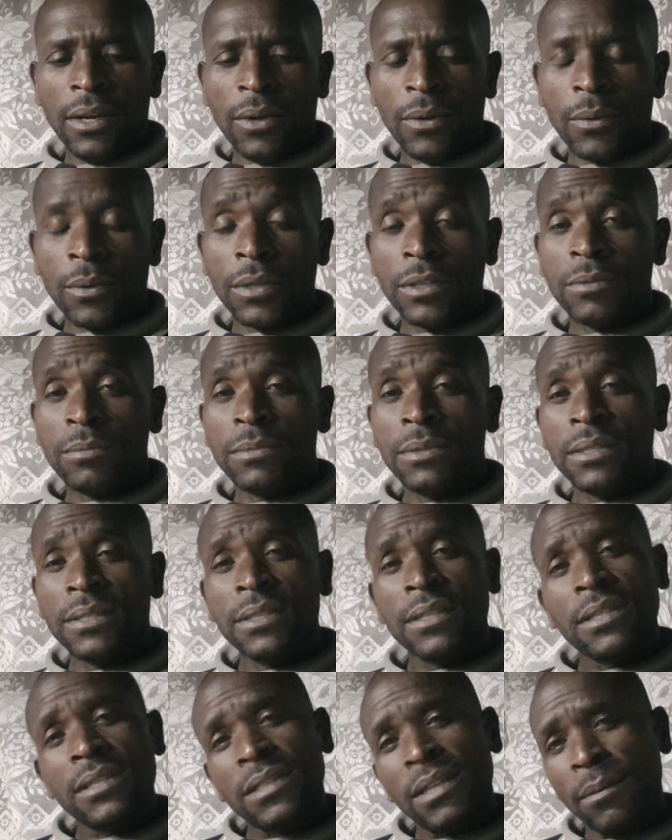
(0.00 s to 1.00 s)
Which means
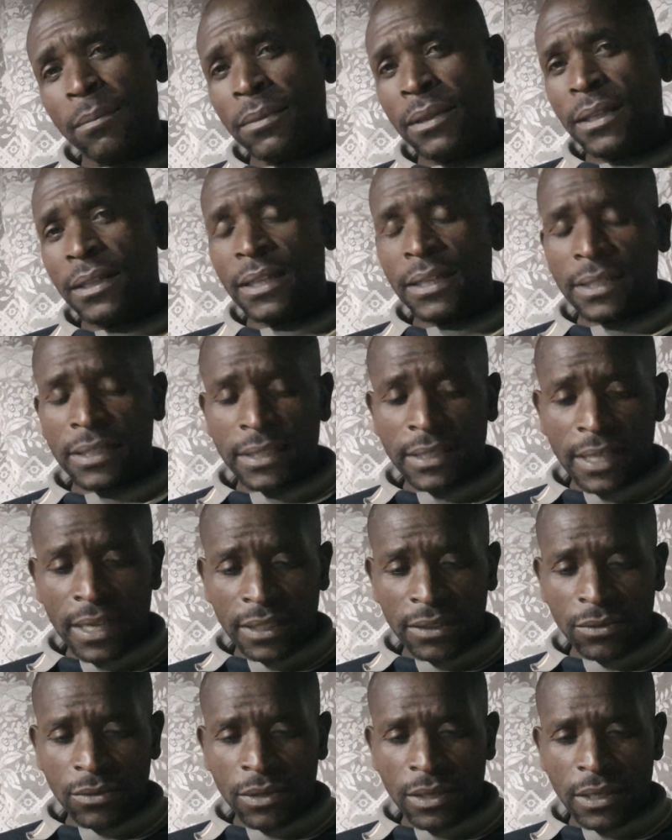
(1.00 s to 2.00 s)
there's something that is
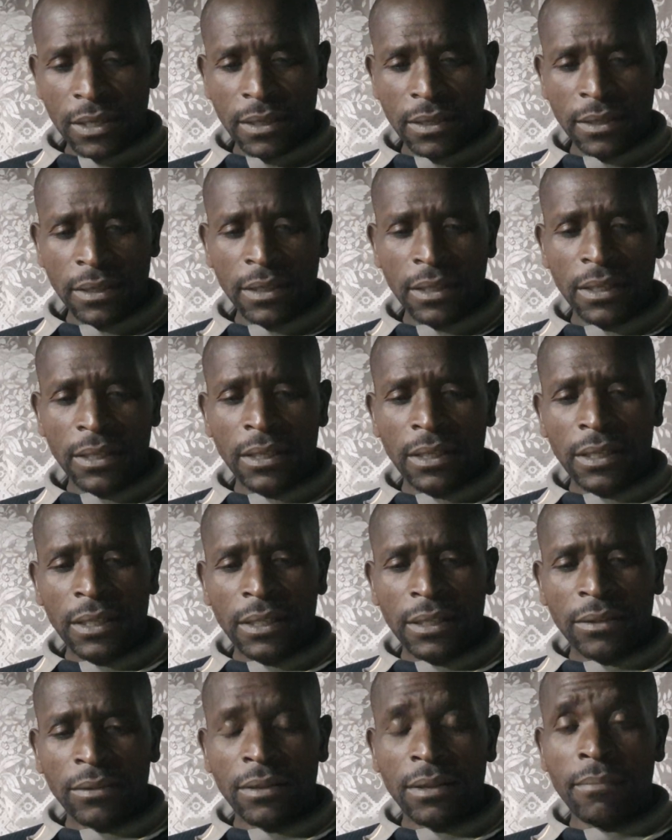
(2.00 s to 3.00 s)
done to
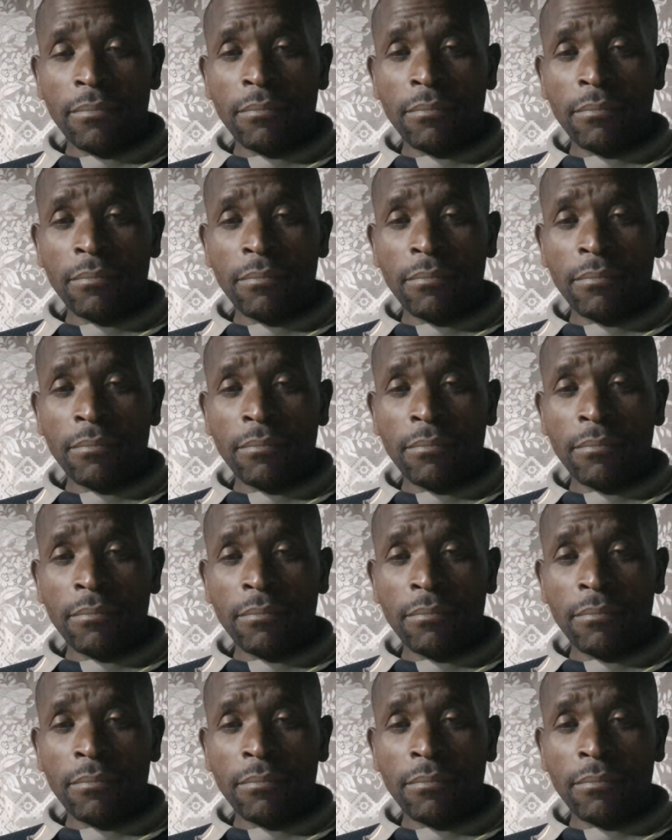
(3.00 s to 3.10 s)
the